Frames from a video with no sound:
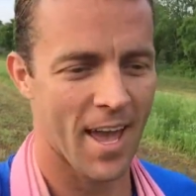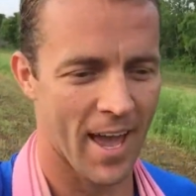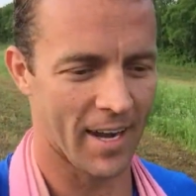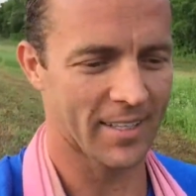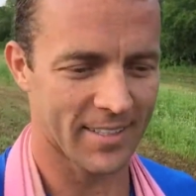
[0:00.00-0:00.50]

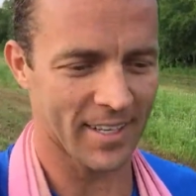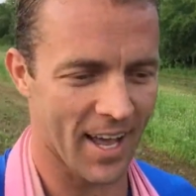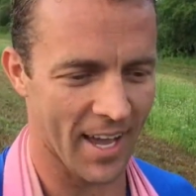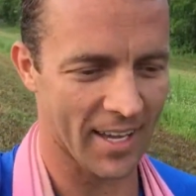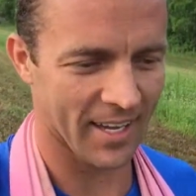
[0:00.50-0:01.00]
and it's
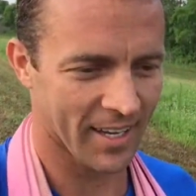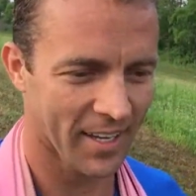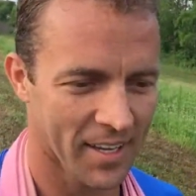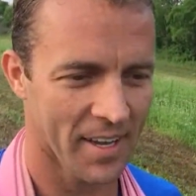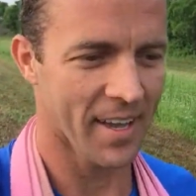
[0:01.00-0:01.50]
like
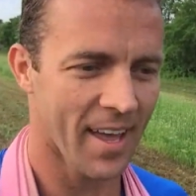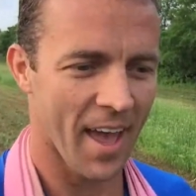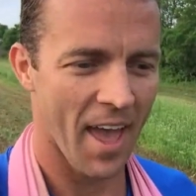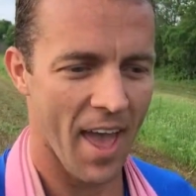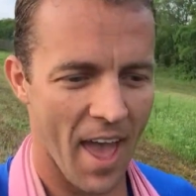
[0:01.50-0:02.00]

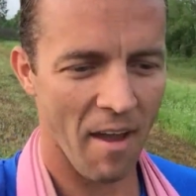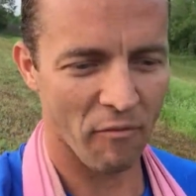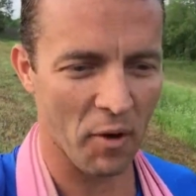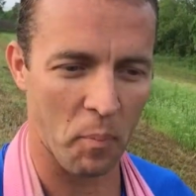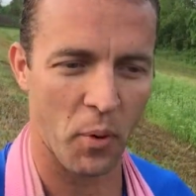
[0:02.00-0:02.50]

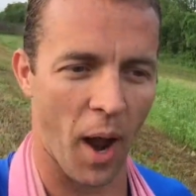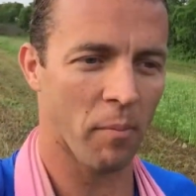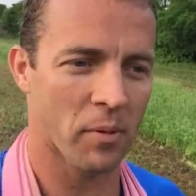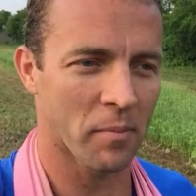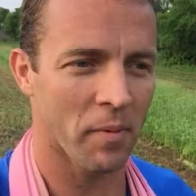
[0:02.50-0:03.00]
every
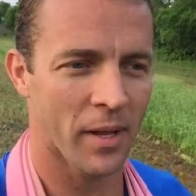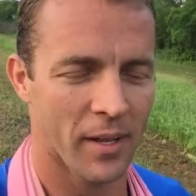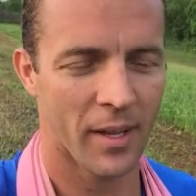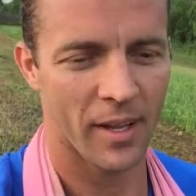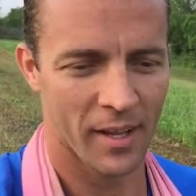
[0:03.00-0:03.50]
problem
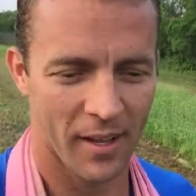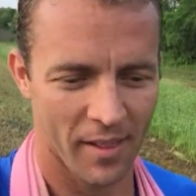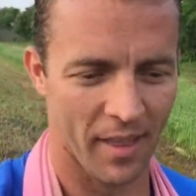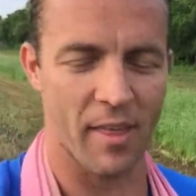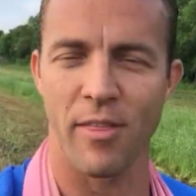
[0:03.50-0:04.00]

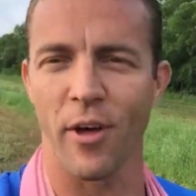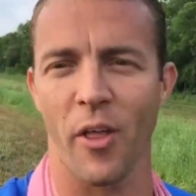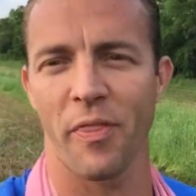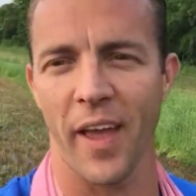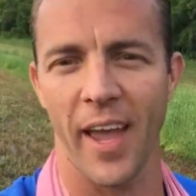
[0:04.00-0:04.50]
they
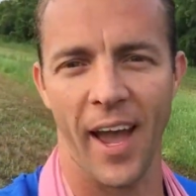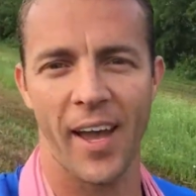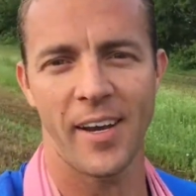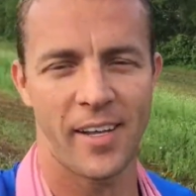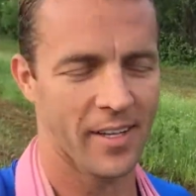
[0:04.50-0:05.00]
thought they
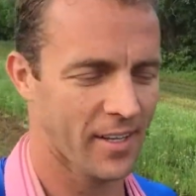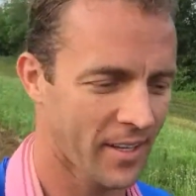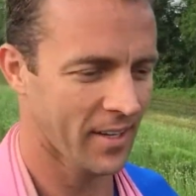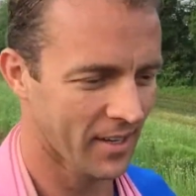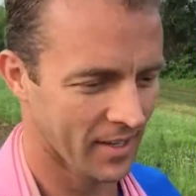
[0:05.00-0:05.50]
had,
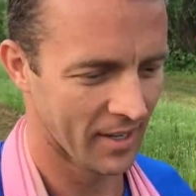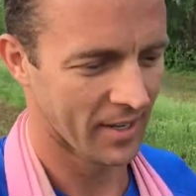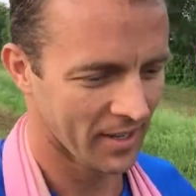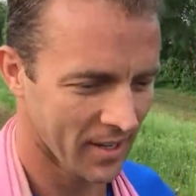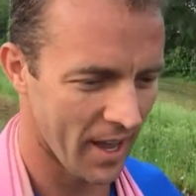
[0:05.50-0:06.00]

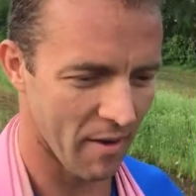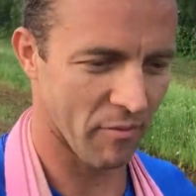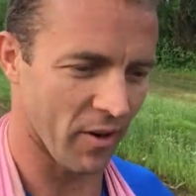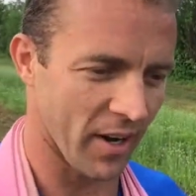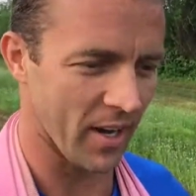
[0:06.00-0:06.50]

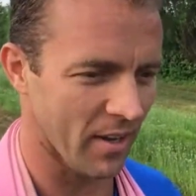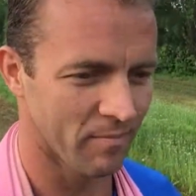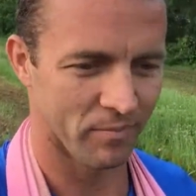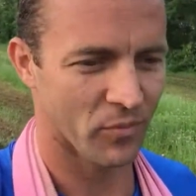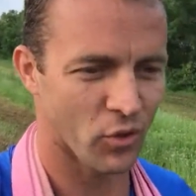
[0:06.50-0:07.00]
every
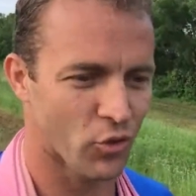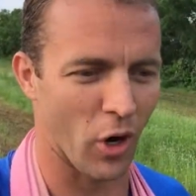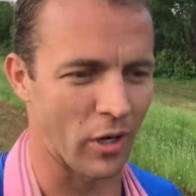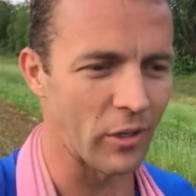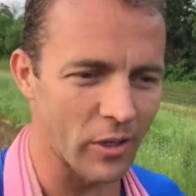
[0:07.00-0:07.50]

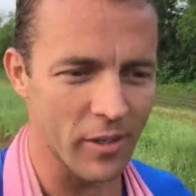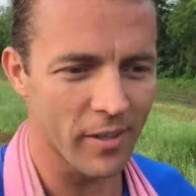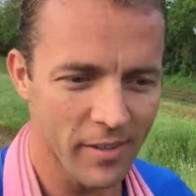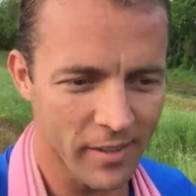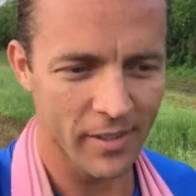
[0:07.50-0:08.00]
struggle,